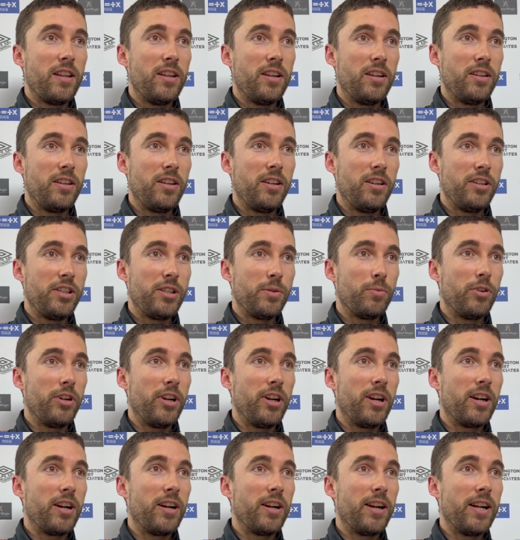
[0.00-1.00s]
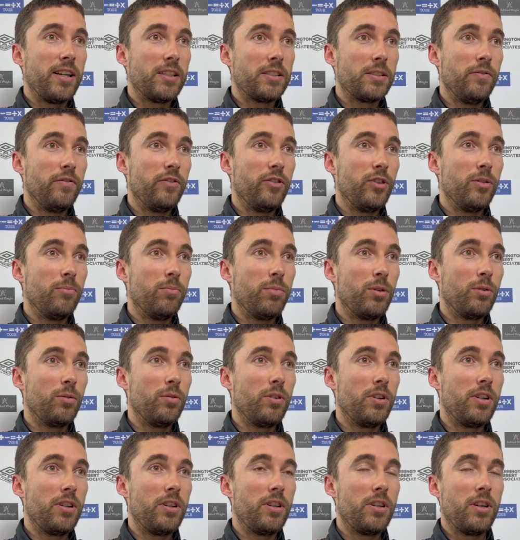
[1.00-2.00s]
that she wanted to go and get some football,
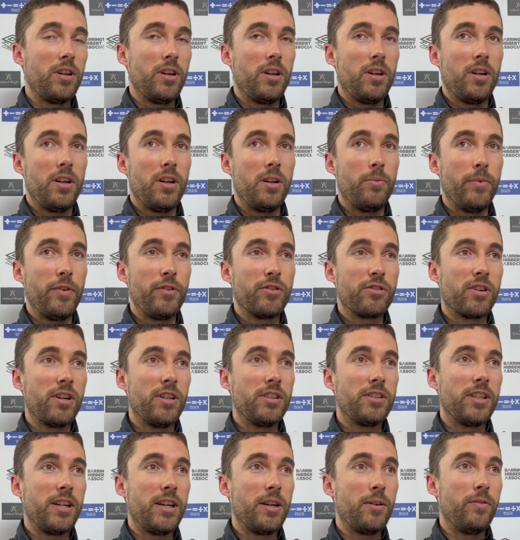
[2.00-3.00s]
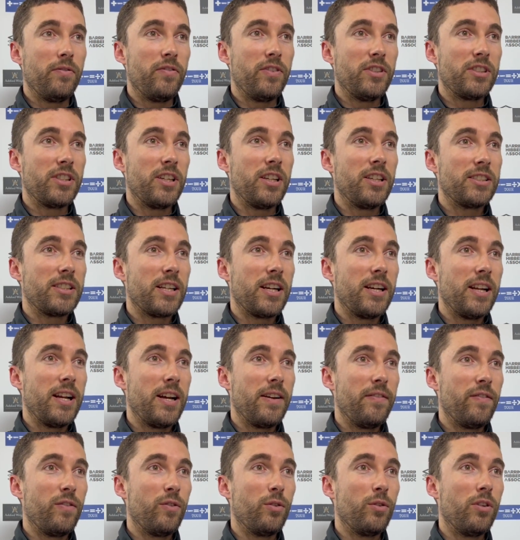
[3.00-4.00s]
and we tried to help facilitate
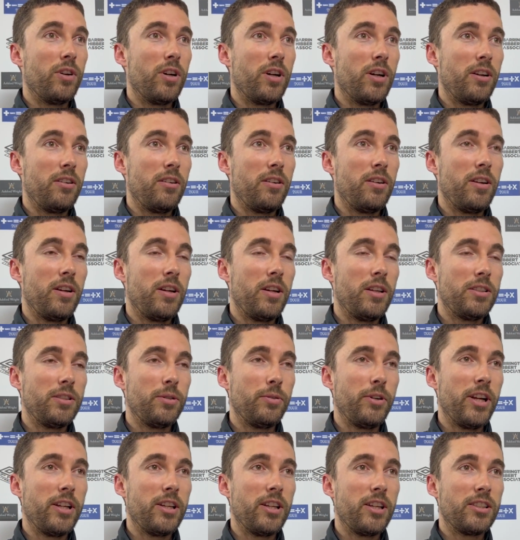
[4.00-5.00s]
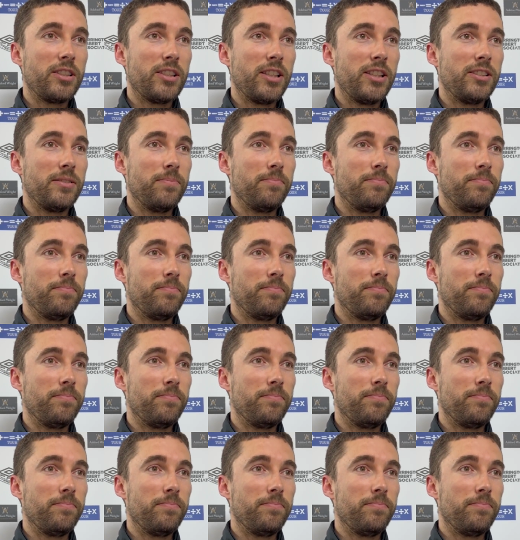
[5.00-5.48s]
that for her till the end of the season.